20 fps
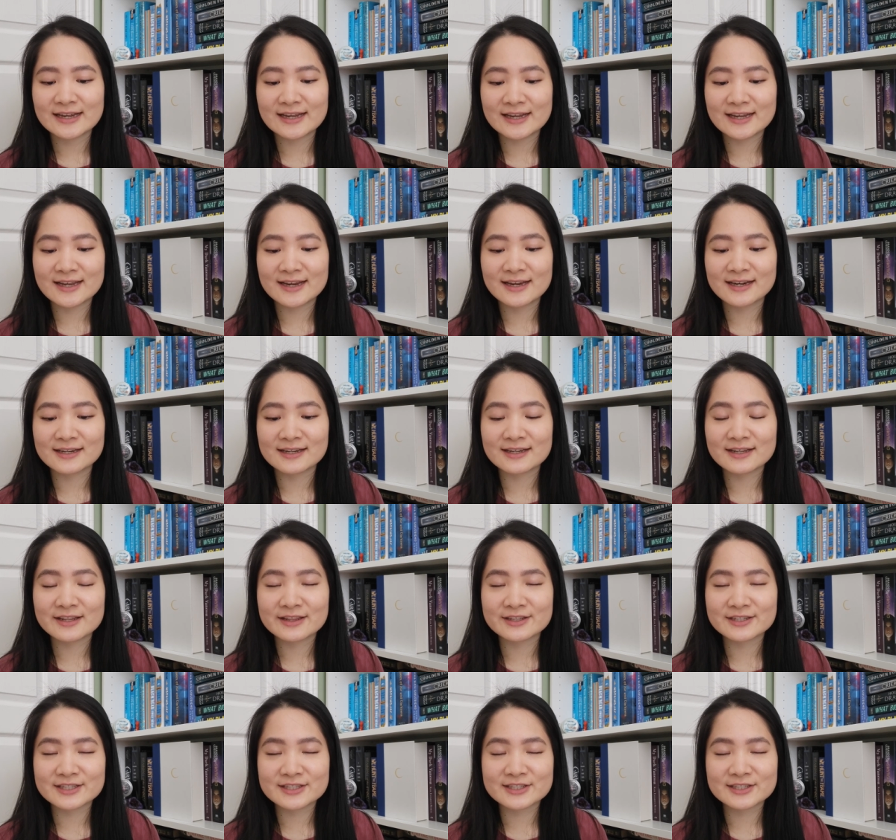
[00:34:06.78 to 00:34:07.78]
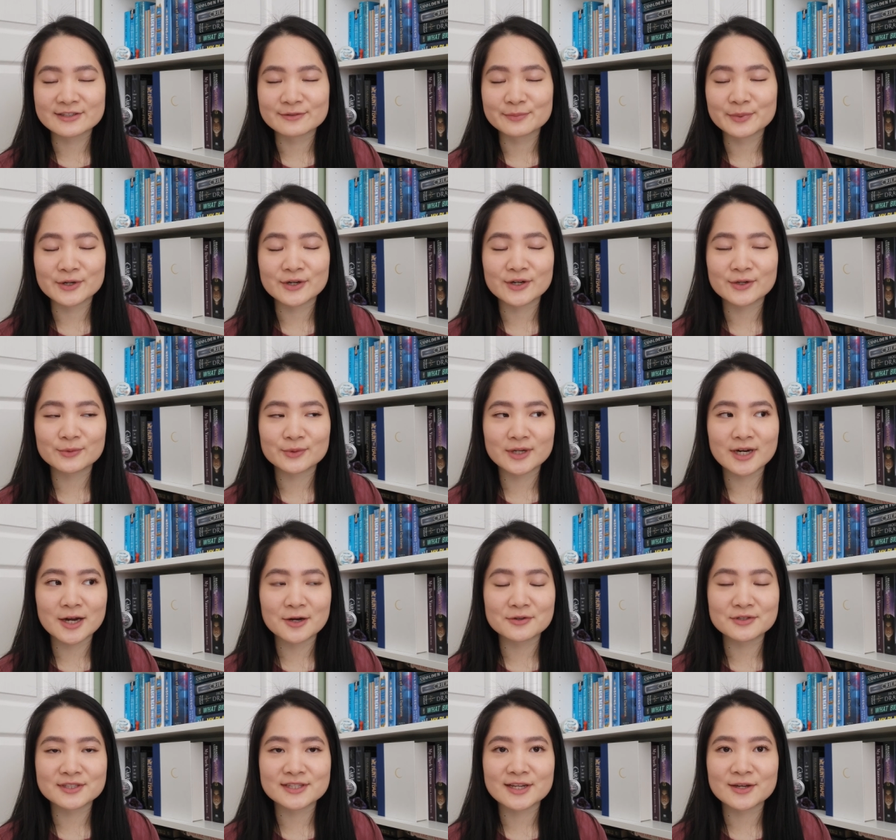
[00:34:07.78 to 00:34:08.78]
And this is the part where I
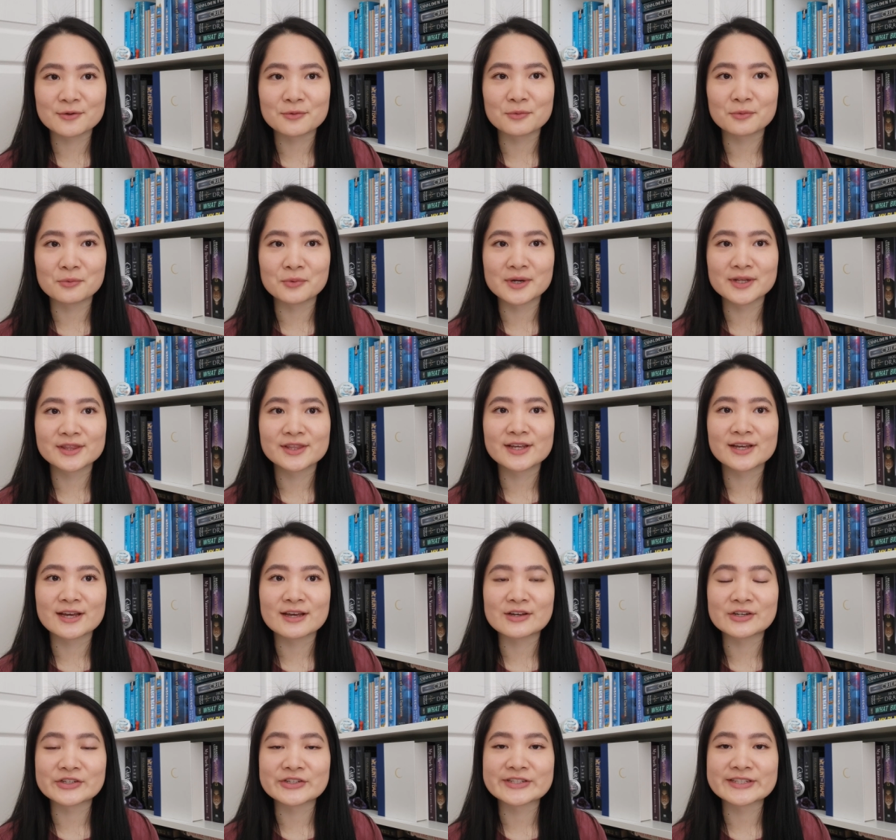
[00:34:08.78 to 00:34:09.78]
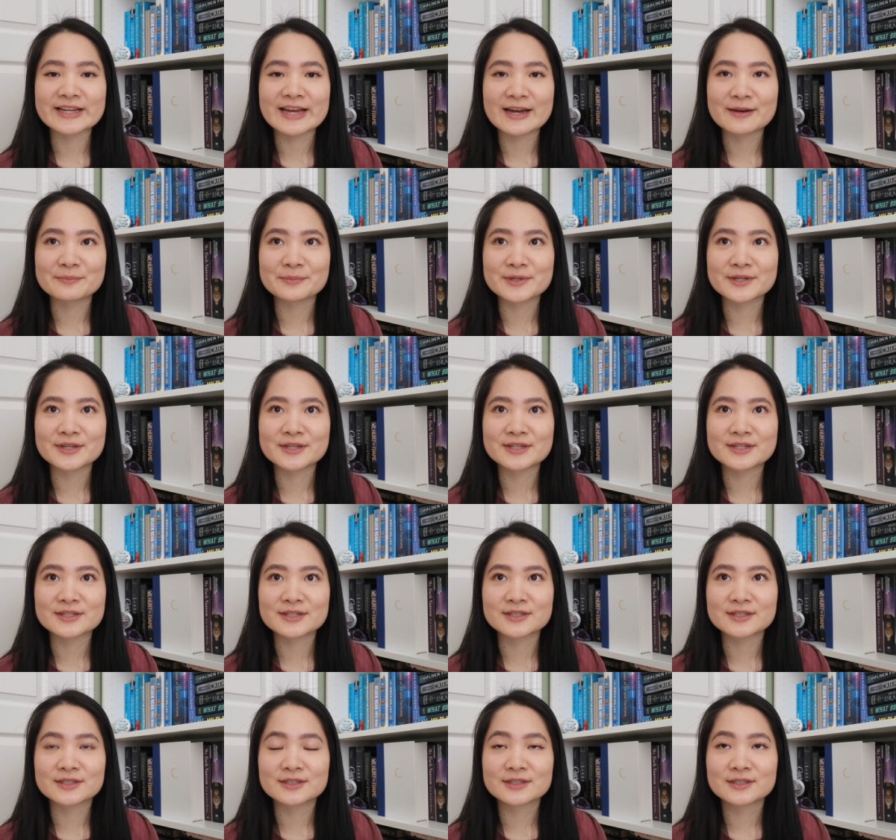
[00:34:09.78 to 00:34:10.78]
was like, what the hell just
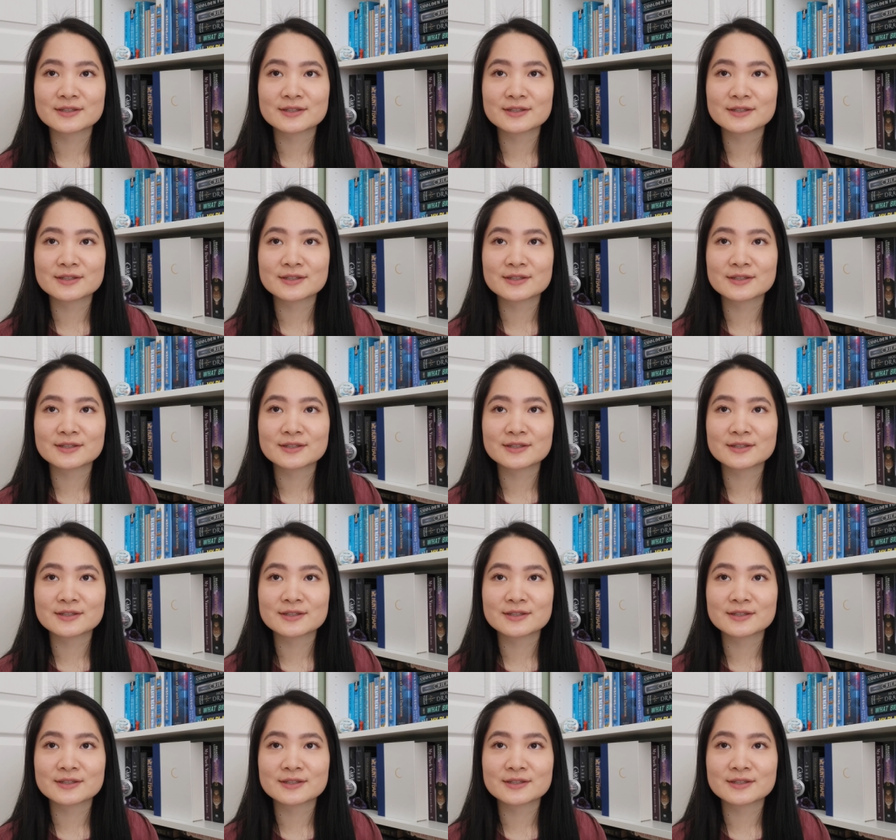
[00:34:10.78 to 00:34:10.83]
happened?